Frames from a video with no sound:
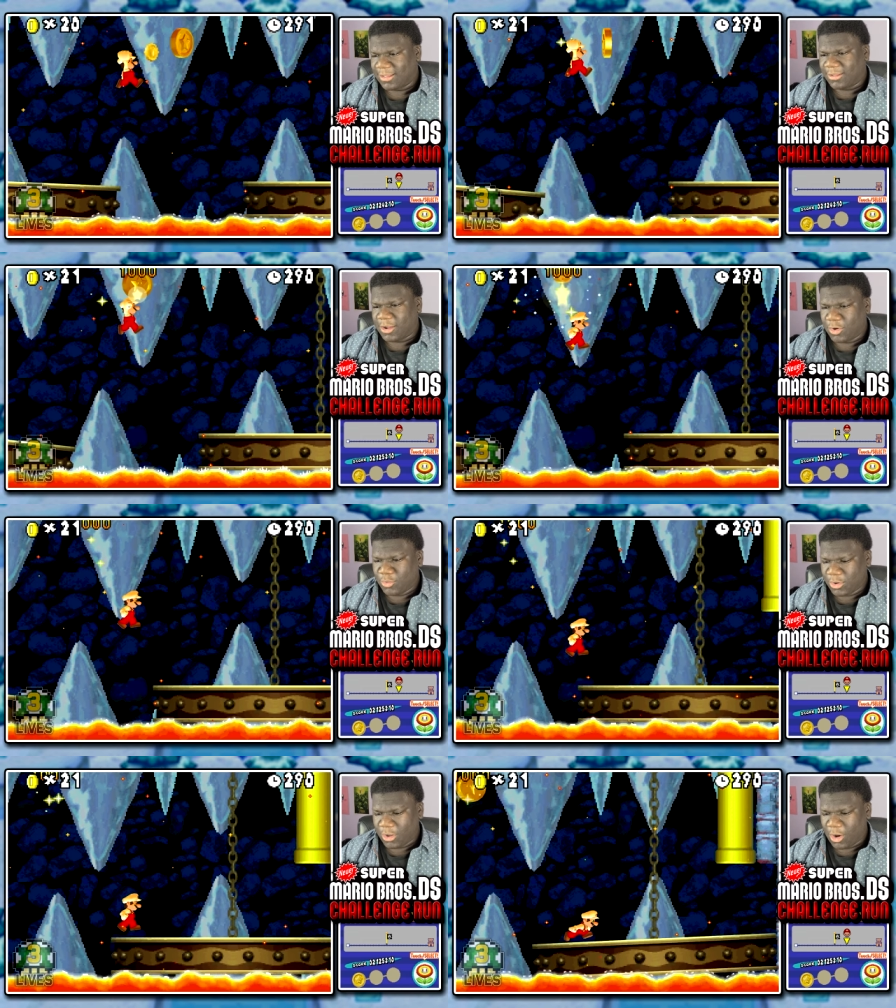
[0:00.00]
go
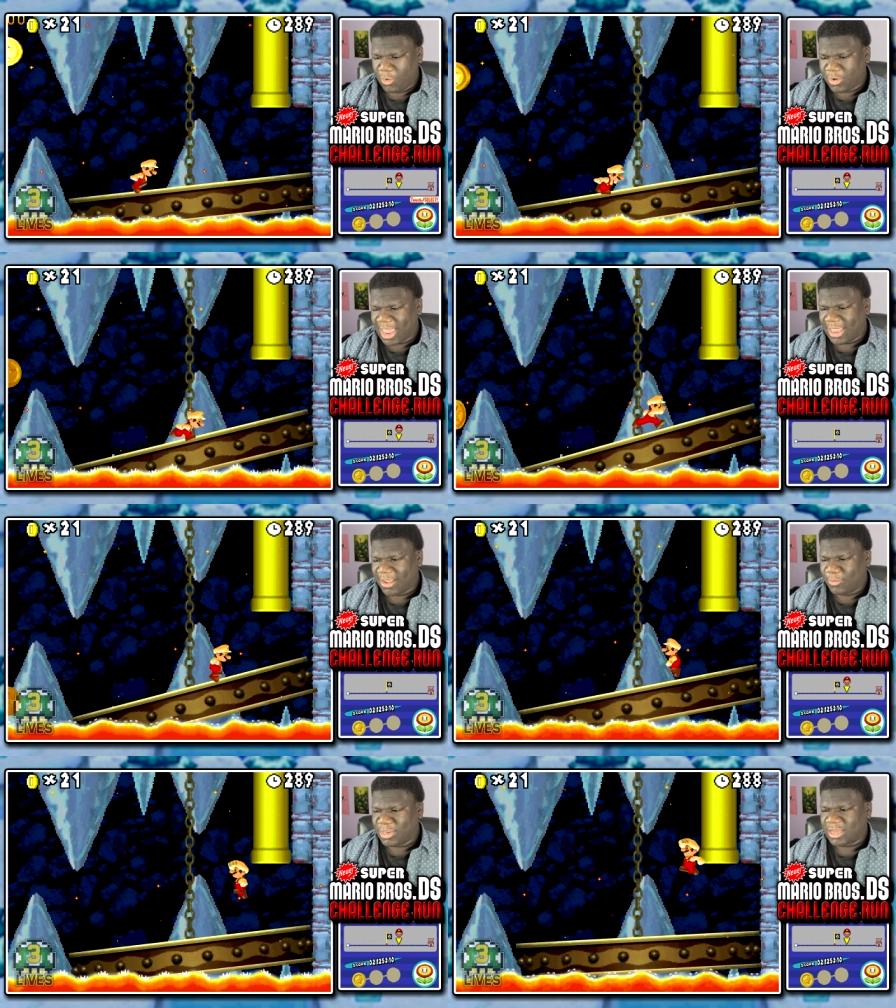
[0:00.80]
oh, okay,
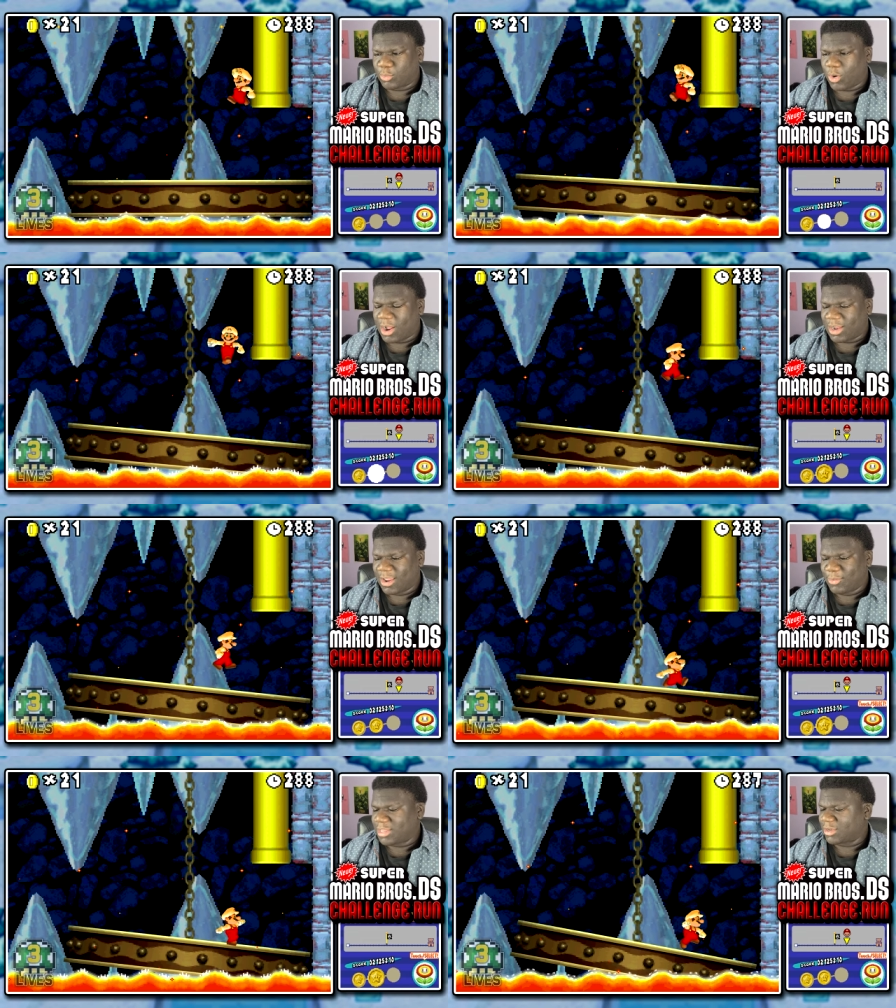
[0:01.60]
we just have to walk.
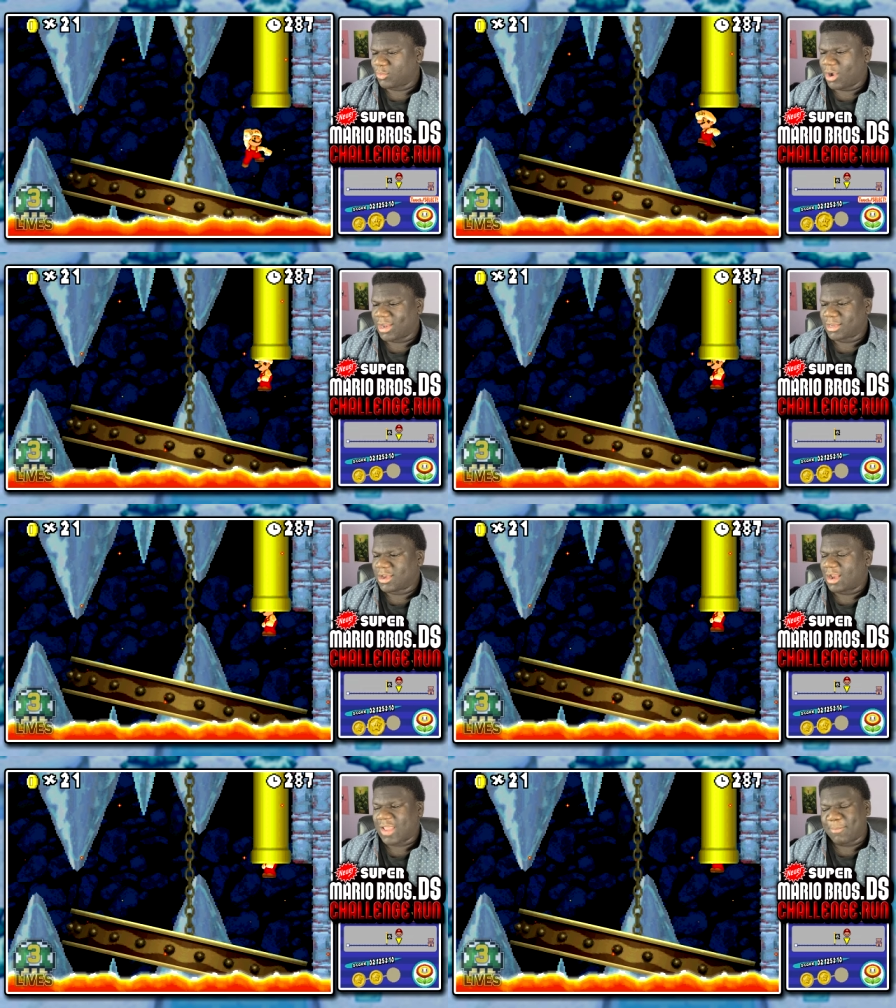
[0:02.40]
We just have to walk. It's
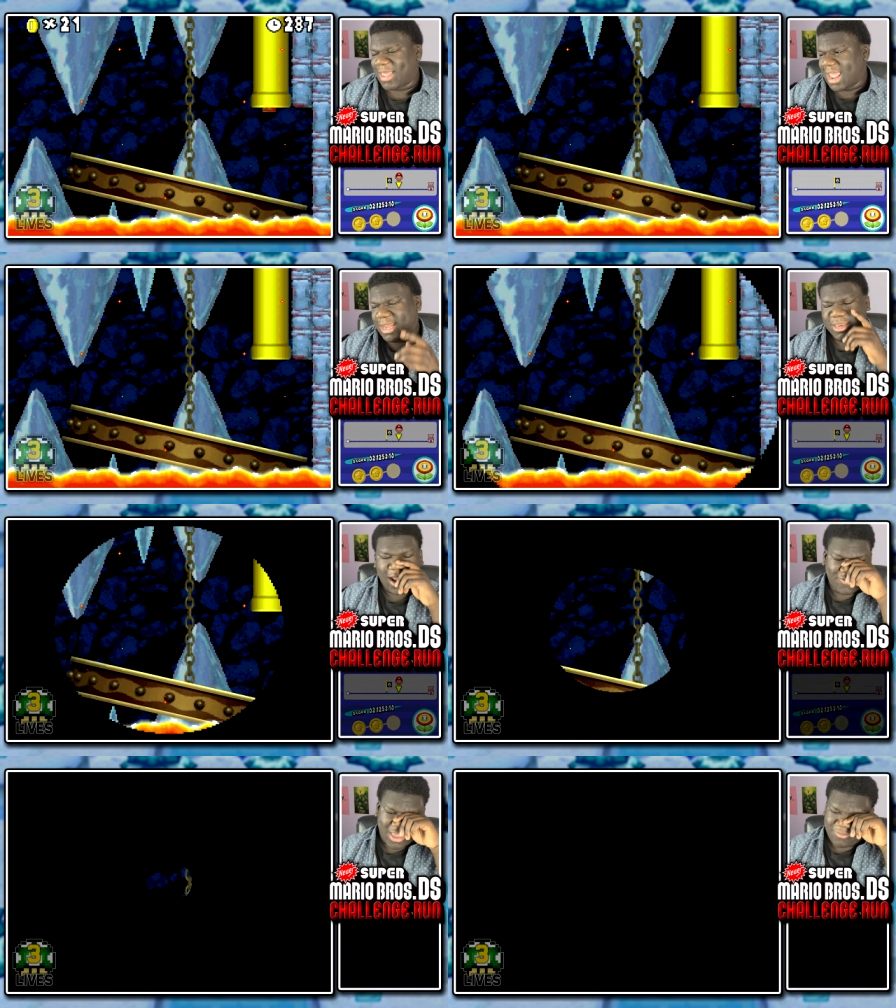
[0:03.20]
not that bad. It's
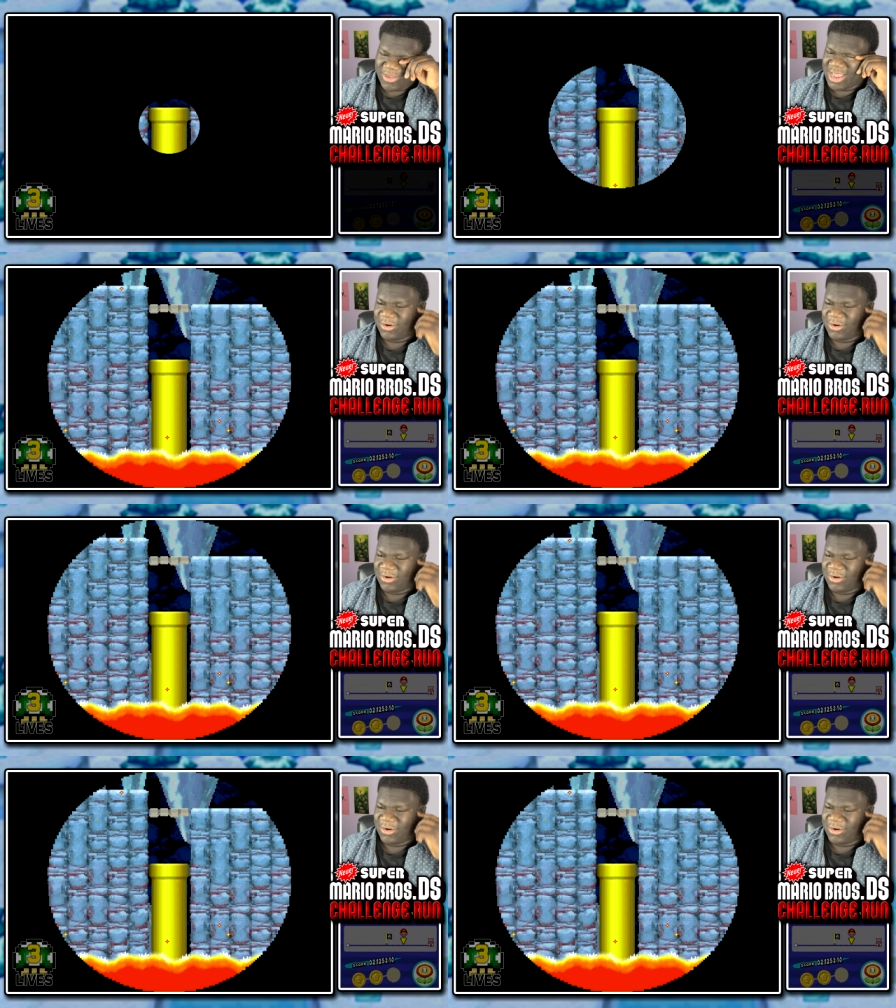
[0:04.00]
not that bad.